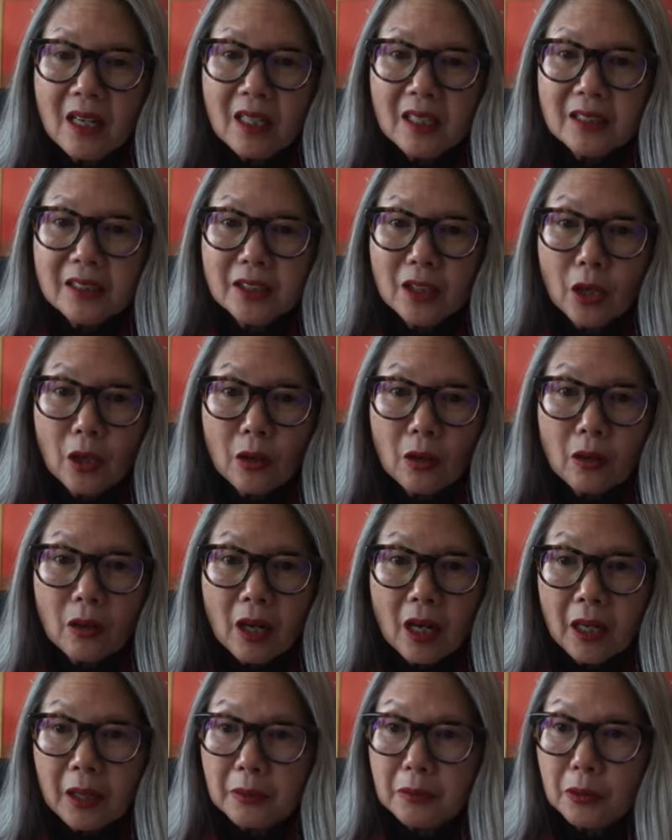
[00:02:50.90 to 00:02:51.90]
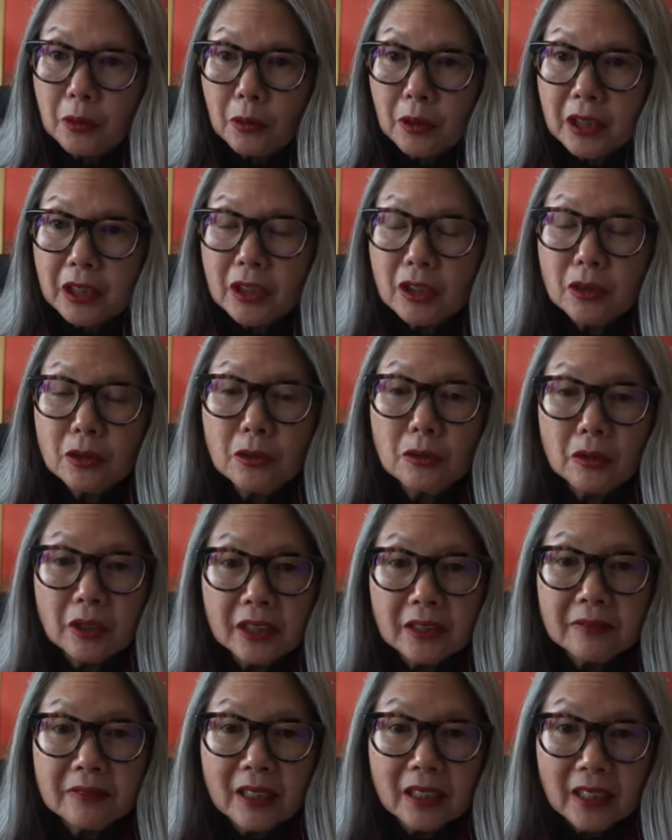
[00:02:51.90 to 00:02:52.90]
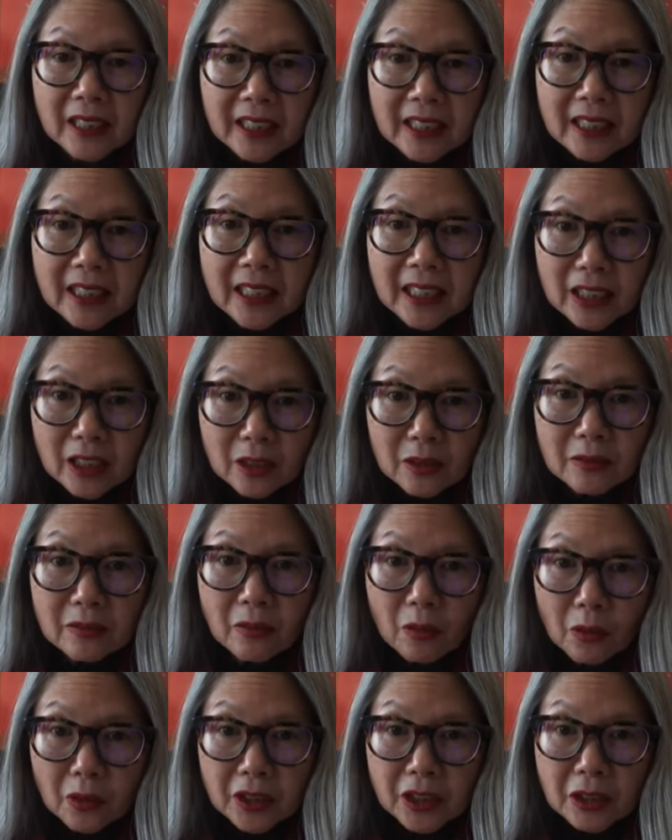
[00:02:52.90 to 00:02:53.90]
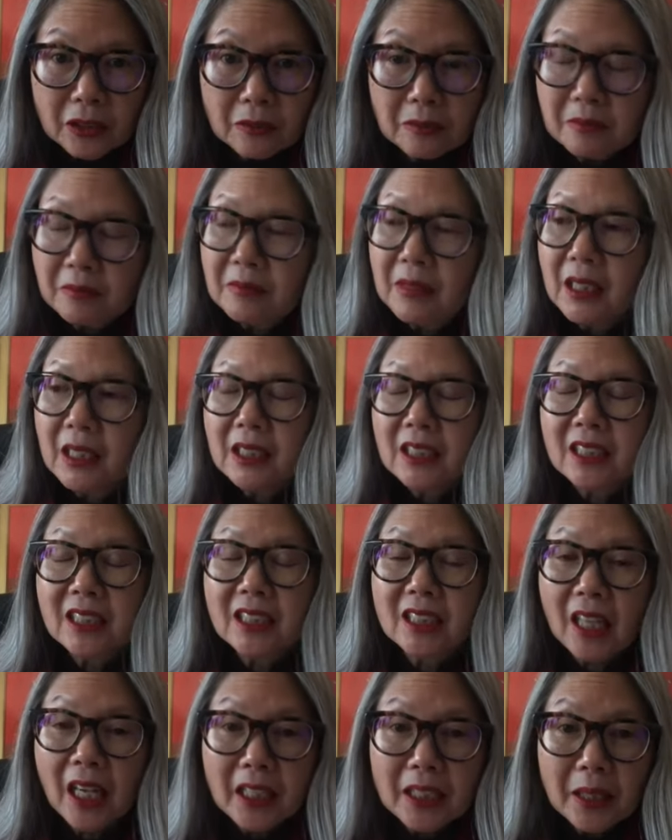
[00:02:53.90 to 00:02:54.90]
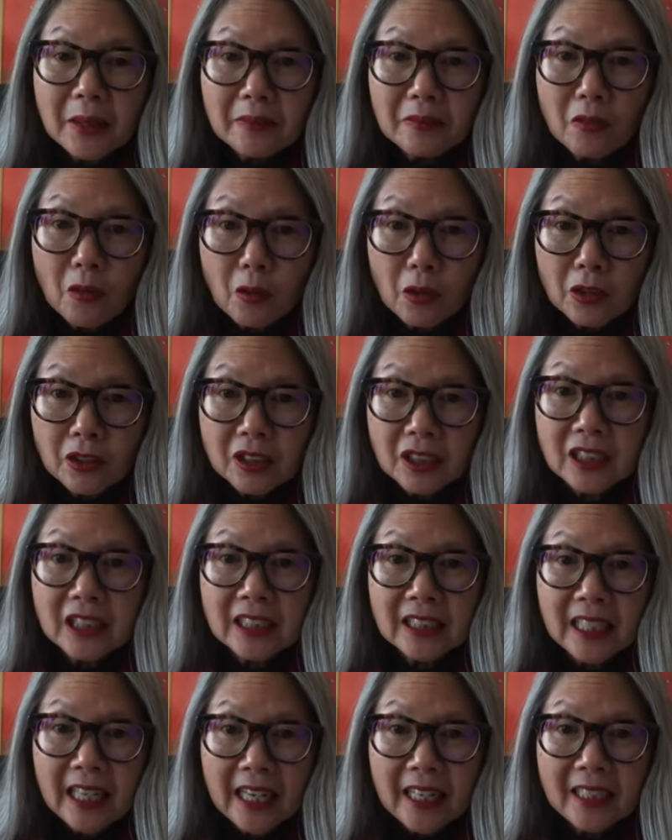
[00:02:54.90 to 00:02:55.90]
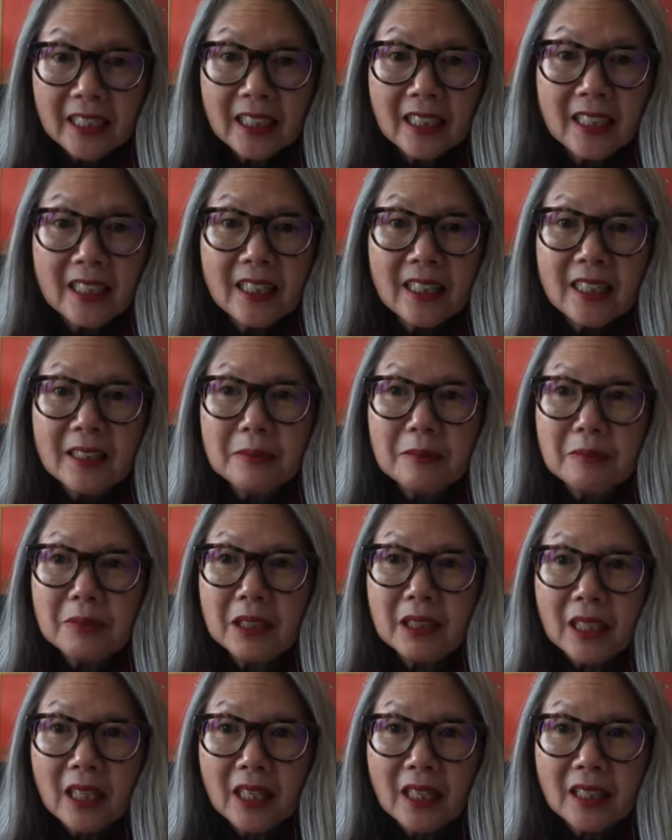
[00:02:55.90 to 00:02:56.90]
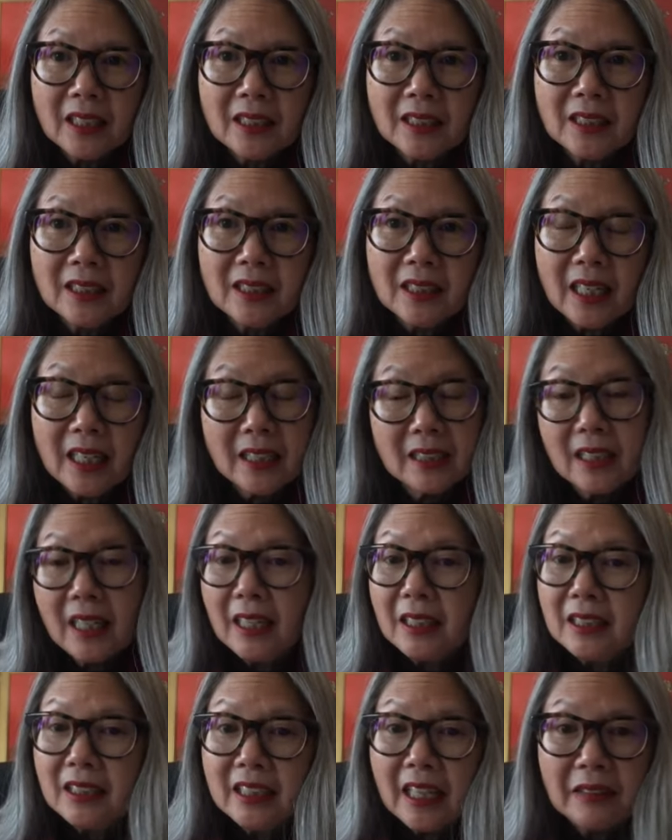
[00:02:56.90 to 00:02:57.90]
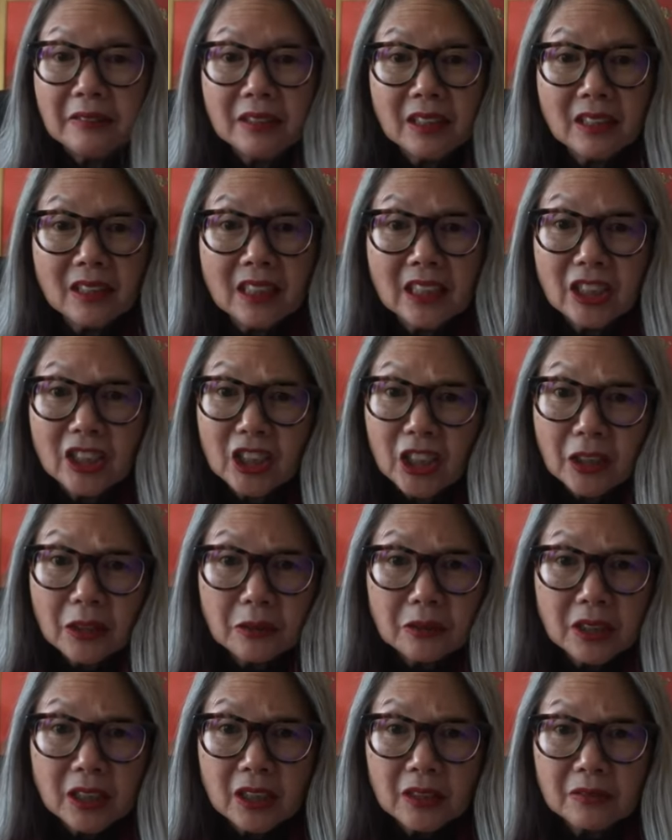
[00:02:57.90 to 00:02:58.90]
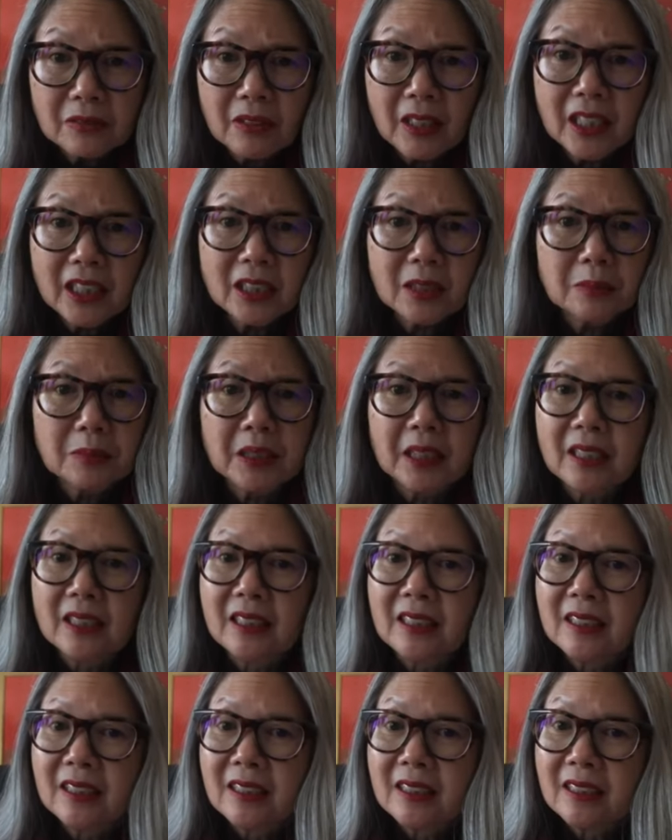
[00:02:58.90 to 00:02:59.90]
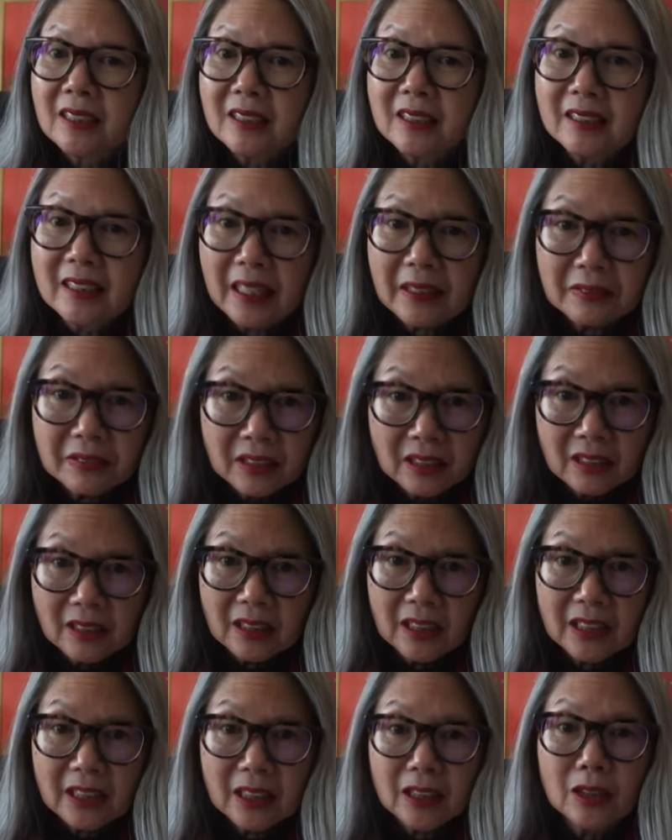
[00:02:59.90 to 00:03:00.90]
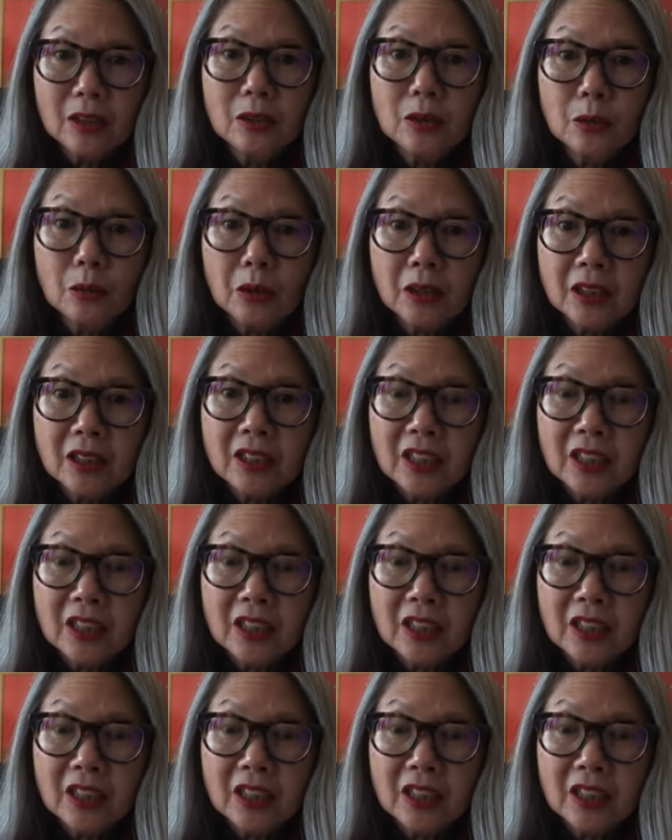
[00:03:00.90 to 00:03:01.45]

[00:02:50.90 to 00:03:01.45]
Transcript: So I'm going to leave the link here for you. Sign up for it today because and and definitely share it with your friends because it's definitely going to